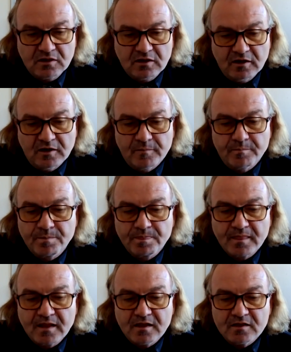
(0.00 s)
Um,
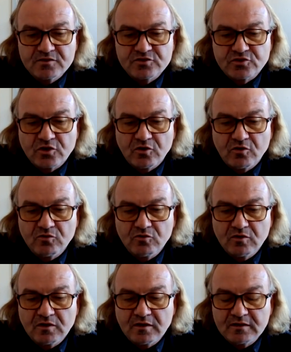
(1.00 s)

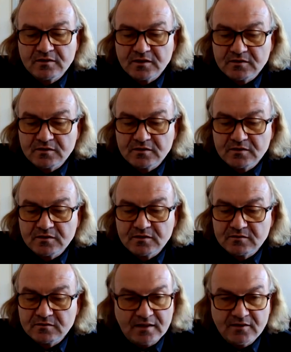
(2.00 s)
so uh, as
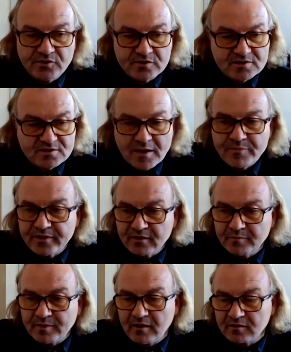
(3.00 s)
I said, there is something
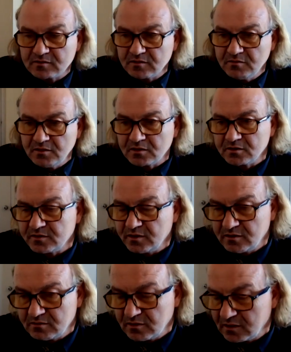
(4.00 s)
about
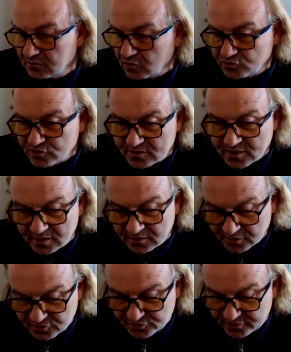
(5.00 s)
nicotine and not just
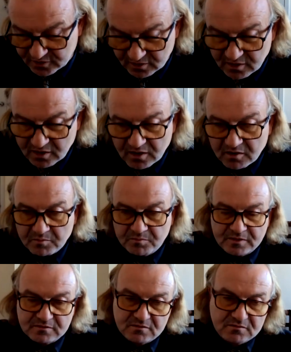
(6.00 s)
ADHD,
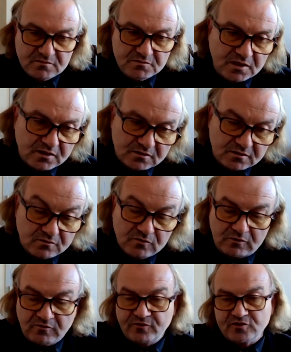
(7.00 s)
but nicotine,
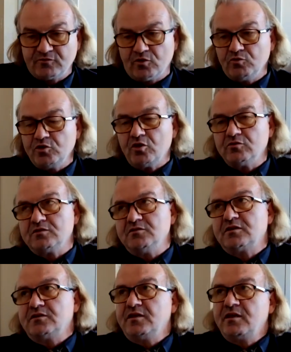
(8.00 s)
well, first of all, we know that
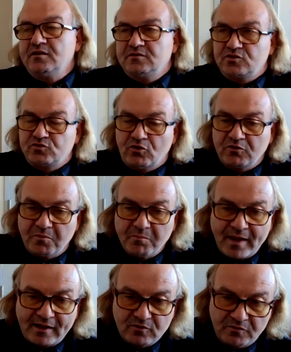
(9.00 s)
nicotine has a strong
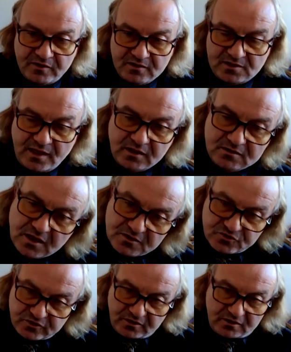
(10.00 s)
impact on things like
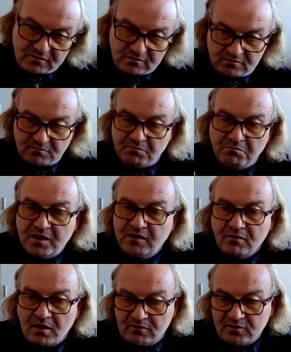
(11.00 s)
attention and
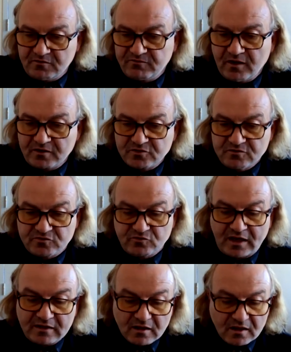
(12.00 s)
many cognitive functions,
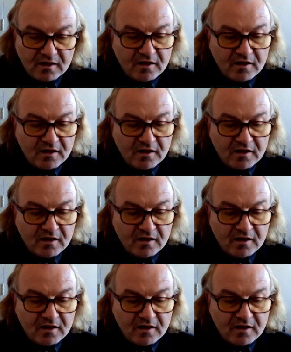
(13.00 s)
right?